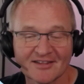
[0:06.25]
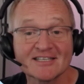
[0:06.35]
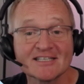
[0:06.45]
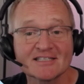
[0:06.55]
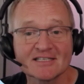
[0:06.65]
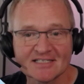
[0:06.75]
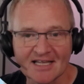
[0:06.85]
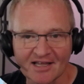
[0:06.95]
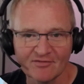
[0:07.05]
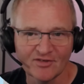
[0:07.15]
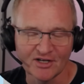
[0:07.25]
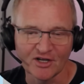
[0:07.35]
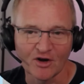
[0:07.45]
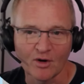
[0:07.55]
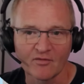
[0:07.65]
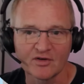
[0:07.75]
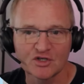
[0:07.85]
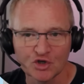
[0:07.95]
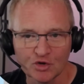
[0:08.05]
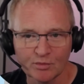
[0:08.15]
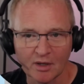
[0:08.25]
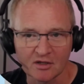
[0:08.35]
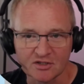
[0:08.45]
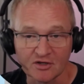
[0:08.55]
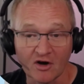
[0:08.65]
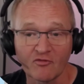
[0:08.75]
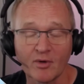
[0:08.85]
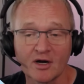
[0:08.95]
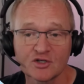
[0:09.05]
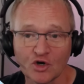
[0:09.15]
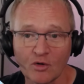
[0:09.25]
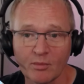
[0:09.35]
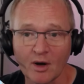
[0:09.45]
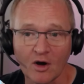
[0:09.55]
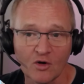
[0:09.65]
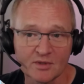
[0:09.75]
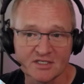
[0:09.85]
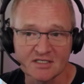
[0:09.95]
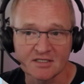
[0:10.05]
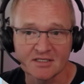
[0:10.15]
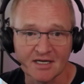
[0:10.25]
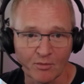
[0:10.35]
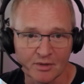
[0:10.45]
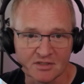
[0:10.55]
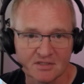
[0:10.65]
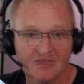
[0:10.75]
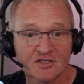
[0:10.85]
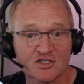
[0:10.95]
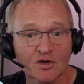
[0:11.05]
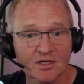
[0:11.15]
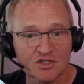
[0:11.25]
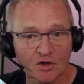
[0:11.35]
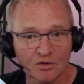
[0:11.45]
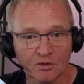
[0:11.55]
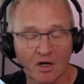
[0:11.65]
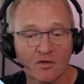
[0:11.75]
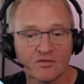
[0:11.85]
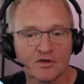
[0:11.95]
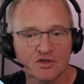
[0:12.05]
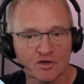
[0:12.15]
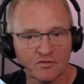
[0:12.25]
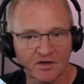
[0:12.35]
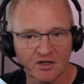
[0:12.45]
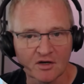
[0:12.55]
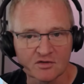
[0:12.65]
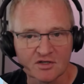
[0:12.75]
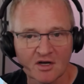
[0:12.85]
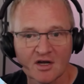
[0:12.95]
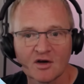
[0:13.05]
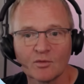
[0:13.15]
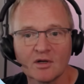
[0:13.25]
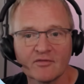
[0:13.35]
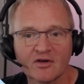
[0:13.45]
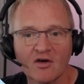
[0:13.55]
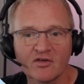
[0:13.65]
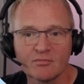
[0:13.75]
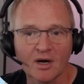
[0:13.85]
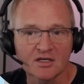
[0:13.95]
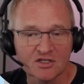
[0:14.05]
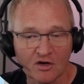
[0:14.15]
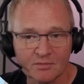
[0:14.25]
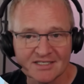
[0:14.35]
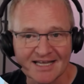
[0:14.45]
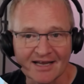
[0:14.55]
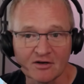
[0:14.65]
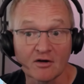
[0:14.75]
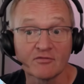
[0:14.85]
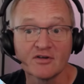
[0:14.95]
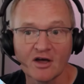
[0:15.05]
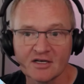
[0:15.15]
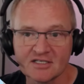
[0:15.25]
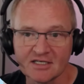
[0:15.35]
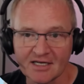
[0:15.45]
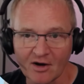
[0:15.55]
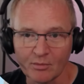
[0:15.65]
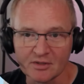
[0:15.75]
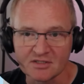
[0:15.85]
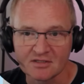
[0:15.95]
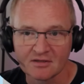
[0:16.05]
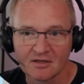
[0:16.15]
This is the second video of a two-parter of my top Home Assistant helpers. So in total, over the two videos, we'll have covered my top 10 of 19 helpers.